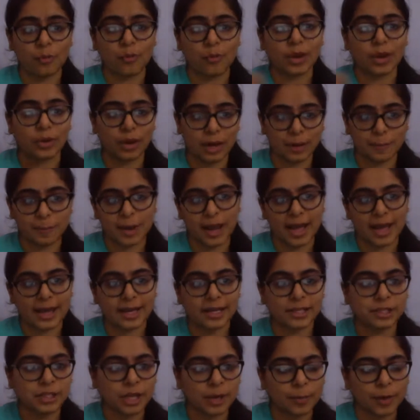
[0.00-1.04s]
form where you can
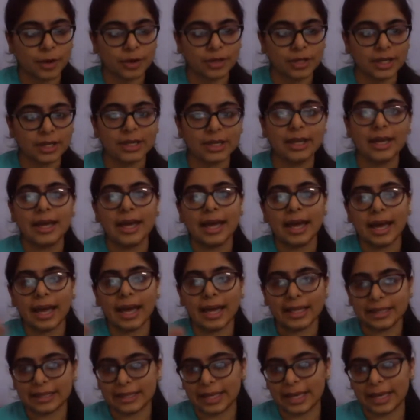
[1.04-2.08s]
apply about it,
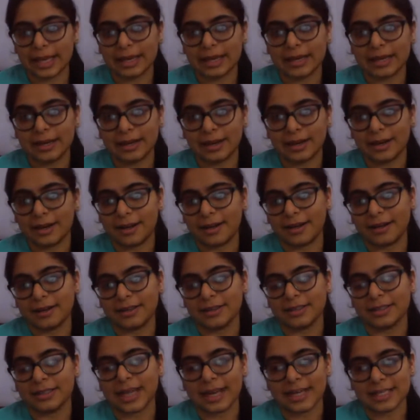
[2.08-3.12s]
and then
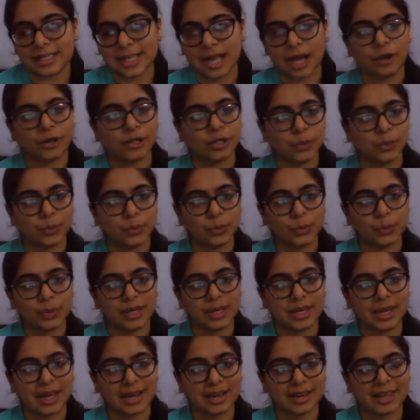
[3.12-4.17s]
that is how you
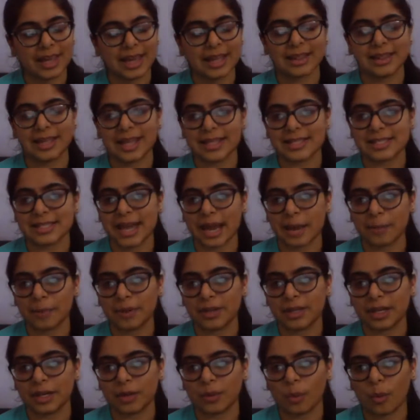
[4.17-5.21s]
can get that
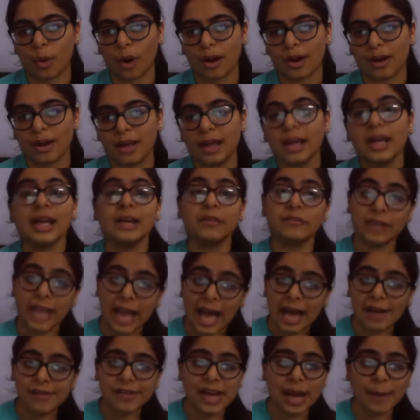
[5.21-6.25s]
stipend that you want. We
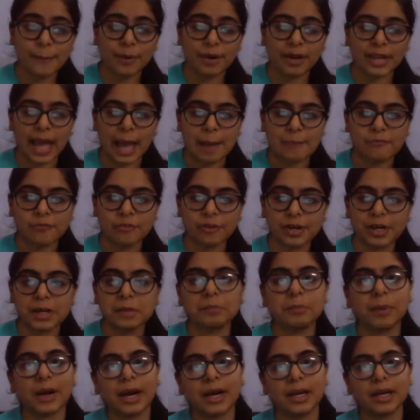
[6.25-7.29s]
have an upper cap for
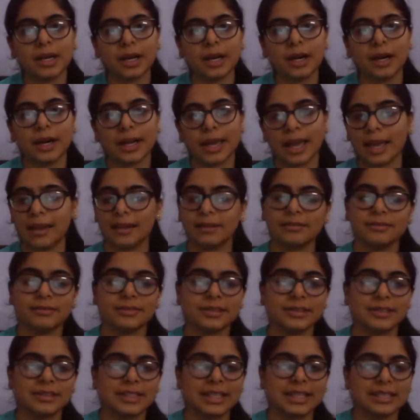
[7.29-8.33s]
it, but again,
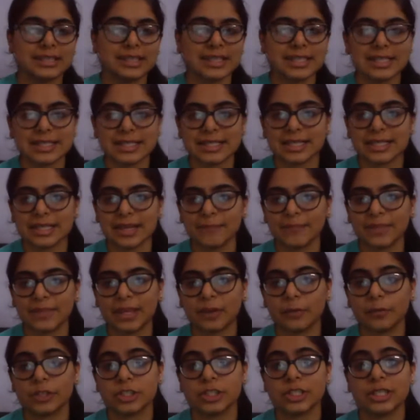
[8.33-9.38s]
this is
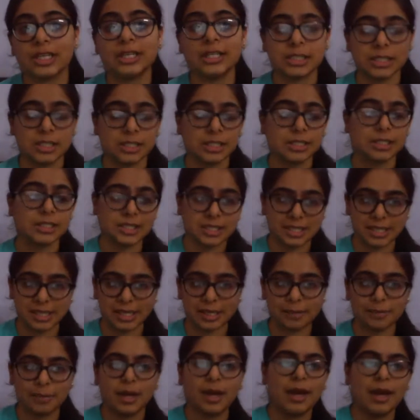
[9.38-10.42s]
something which the internal
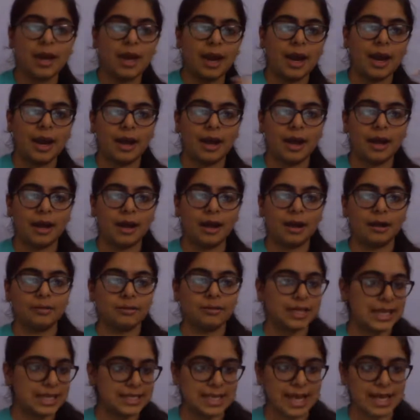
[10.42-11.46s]
team
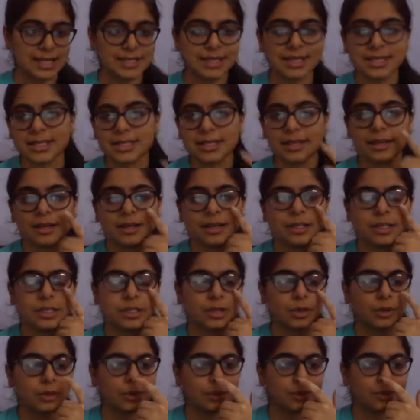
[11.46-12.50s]
assesses.
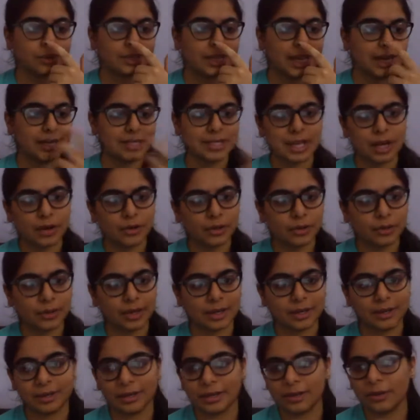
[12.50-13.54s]
So that is how you
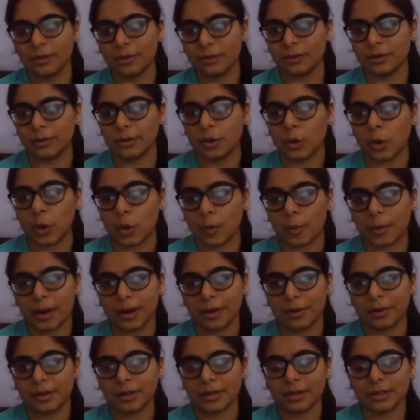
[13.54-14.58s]
can go
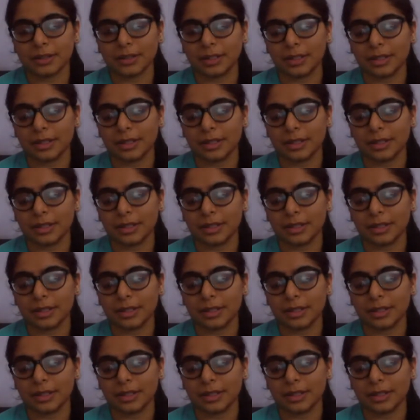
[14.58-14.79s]
about